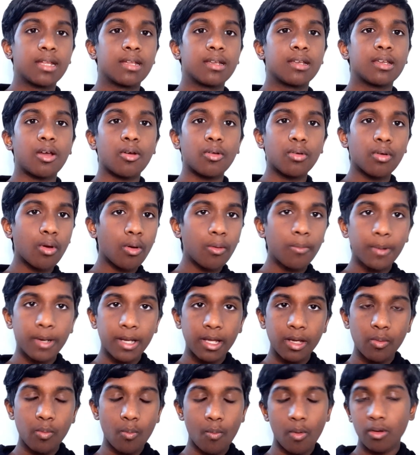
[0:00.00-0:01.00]
Now,
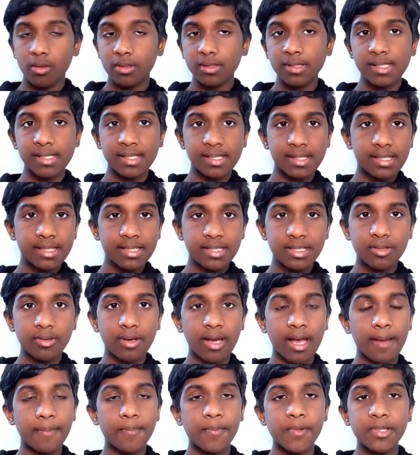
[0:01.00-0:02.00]
nobody wants this to
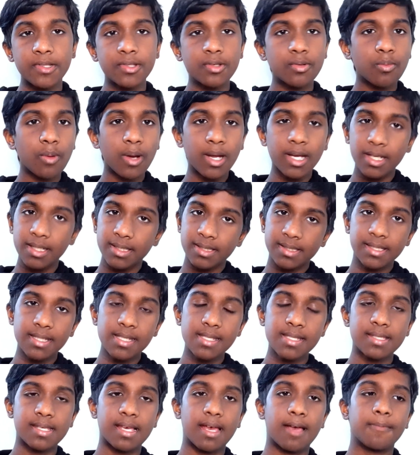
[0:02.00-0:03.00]
happen. So why does
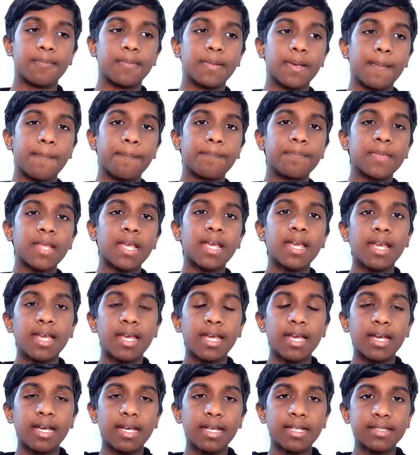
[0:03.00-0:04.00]
this happen?
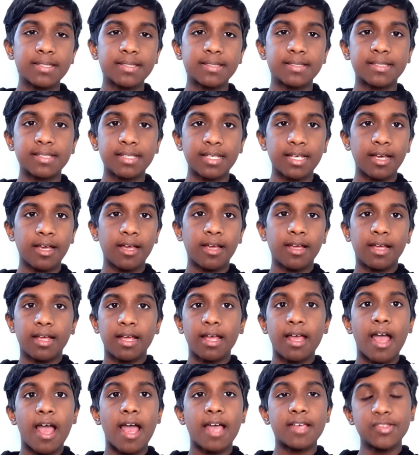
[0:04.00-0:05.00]
It's,
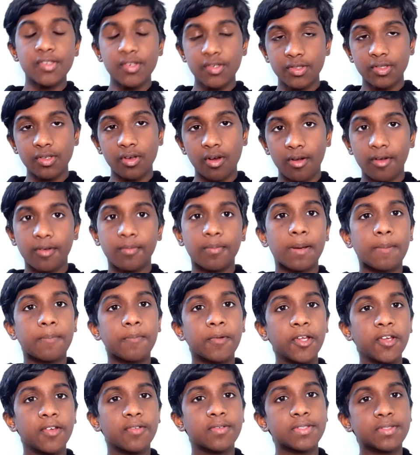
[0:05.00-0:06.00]
as you saw in my
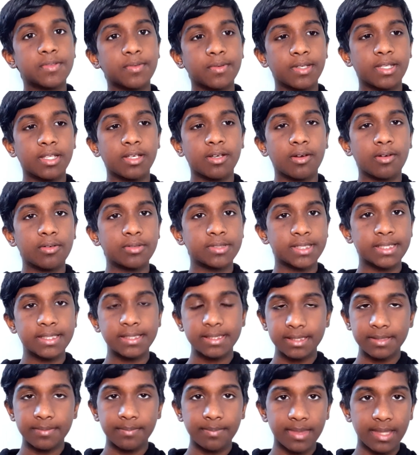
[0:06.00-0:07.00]
previous video,
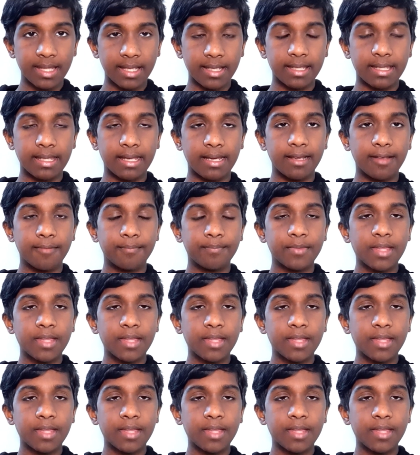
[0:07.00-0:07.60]
system thinking.